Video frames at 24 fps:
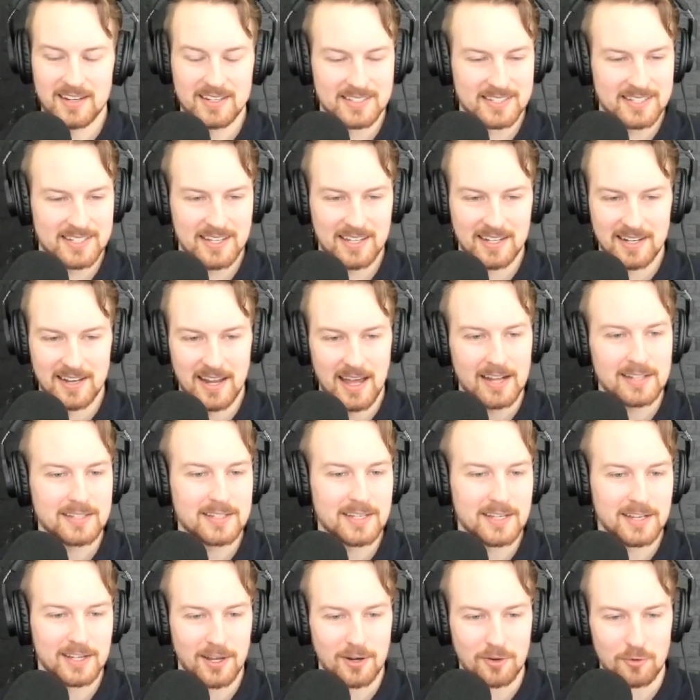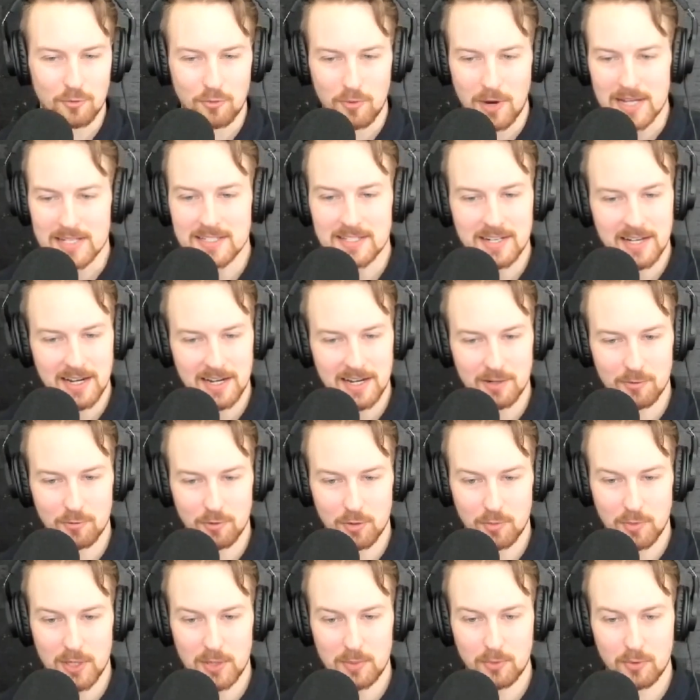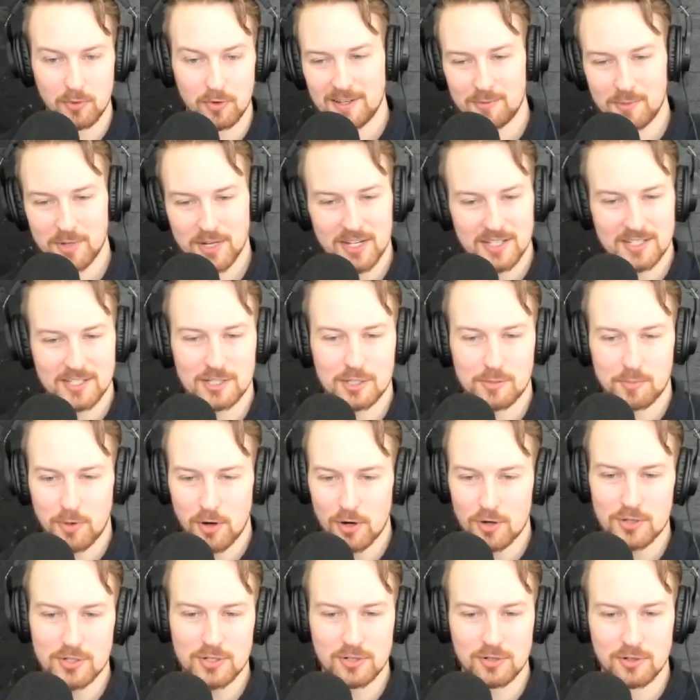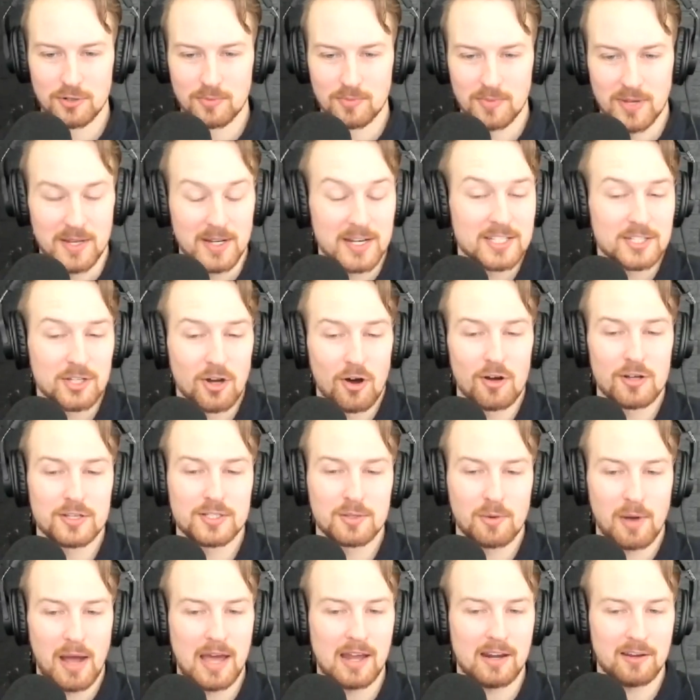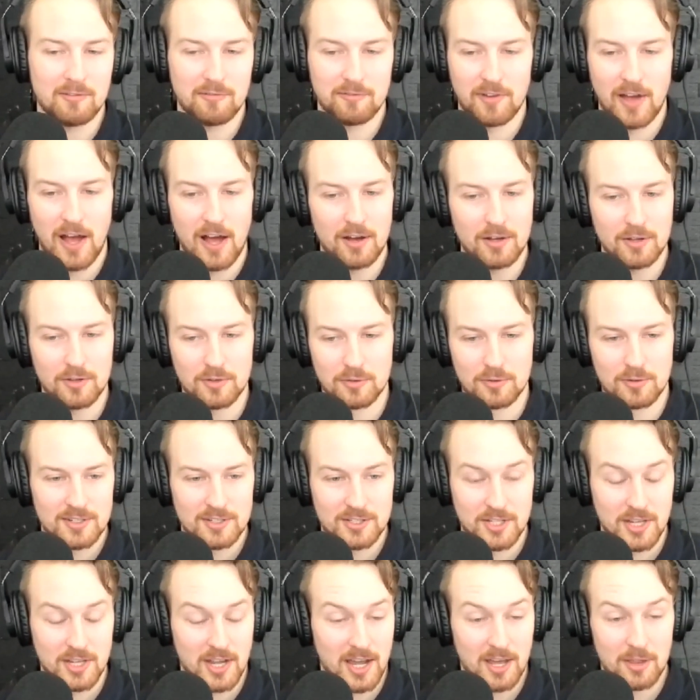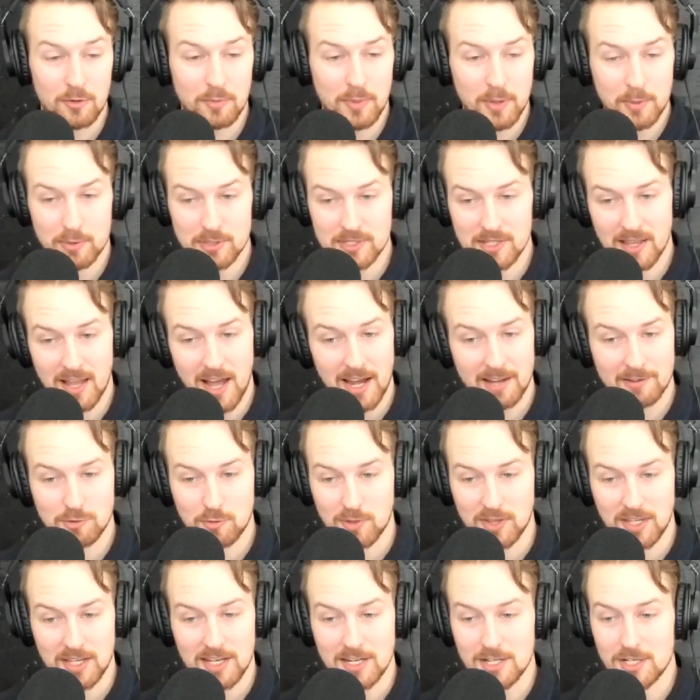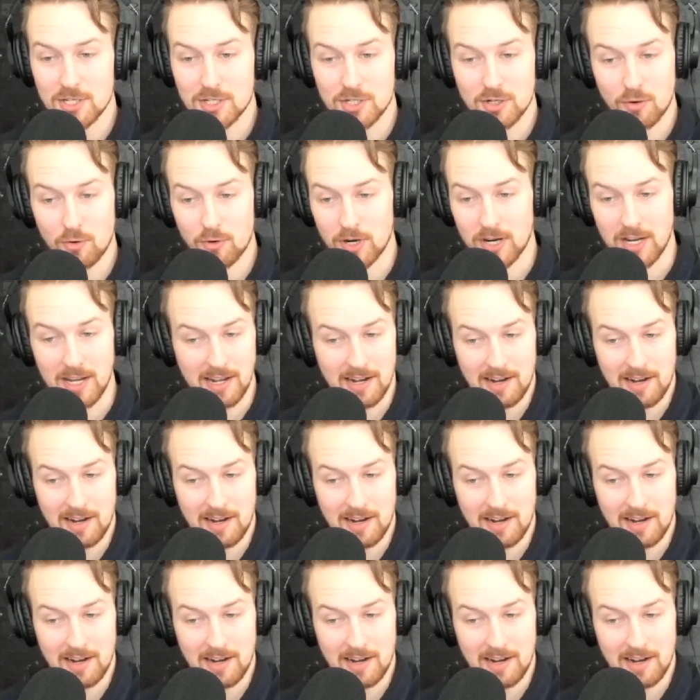and it's connecting and resonating with people because it's personal and it's also adding value to other people's lives with each story.